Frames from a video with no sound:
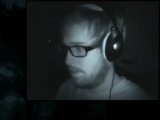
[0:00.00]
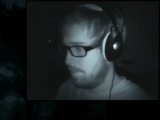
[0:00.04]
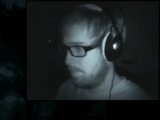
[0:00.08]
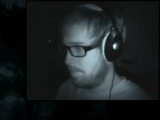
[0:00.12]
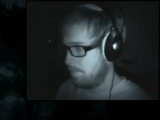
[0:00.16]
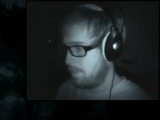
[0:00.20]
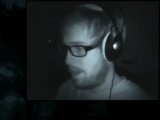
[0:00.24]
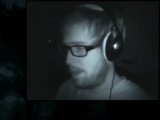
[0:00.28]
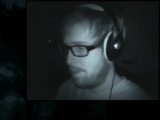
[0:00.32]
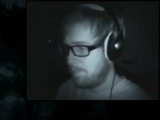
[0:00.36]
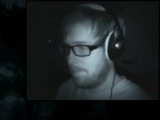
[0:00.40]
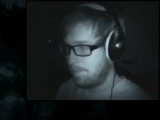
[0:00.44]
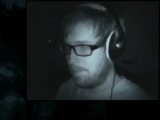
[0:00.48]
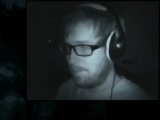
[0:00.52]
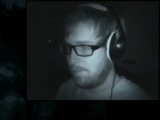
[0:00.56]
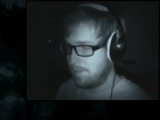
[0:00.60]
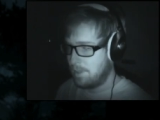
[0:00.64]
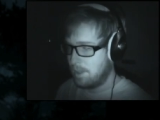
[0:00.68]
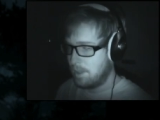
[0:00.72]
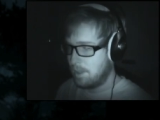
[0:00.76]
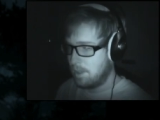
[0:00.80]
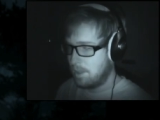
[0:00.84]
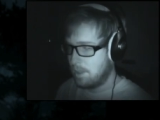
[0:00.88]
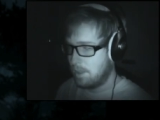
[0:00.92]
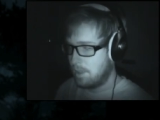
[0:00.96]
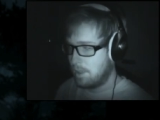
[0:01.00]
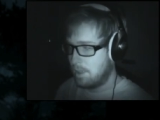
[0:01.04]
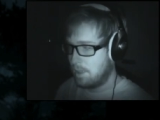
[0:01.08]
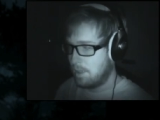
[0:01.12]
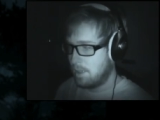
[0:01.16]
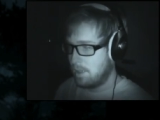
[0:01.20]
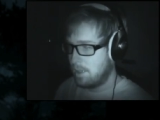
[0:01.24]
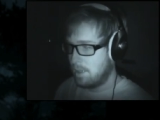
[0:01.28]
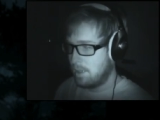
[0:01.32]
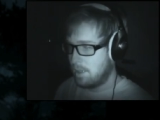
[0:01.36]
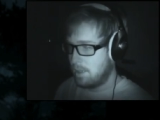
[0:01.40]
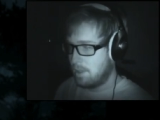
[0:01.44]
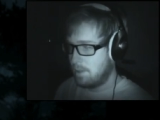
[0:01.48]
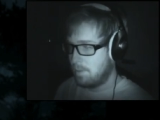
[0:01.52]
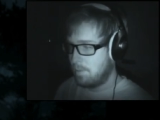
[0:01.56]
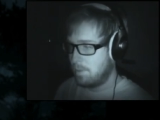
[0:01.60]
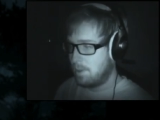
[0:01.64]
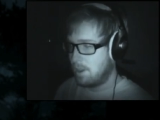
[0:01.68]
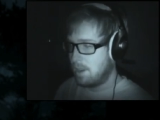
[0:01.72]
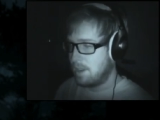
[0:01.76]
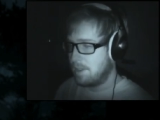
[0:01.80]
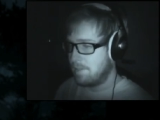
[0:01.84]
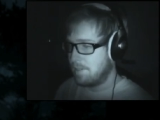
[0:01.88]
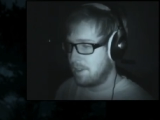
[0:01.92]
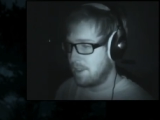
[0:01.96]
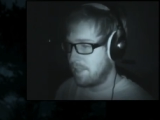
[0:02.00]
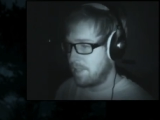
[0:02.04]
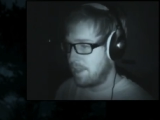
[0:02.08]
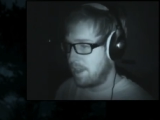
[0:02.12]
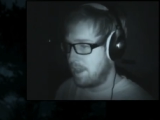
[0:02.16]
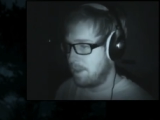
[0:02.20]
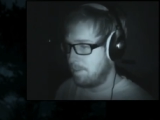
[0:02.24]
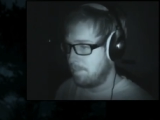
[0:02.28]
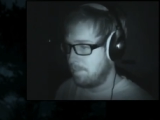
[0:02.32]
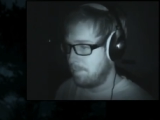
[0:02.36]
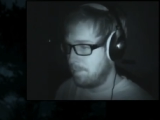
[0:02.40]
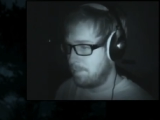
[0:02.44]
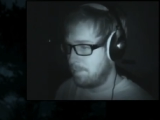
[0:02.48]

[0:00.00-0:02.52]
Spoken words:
Meh. We'll leave it at that.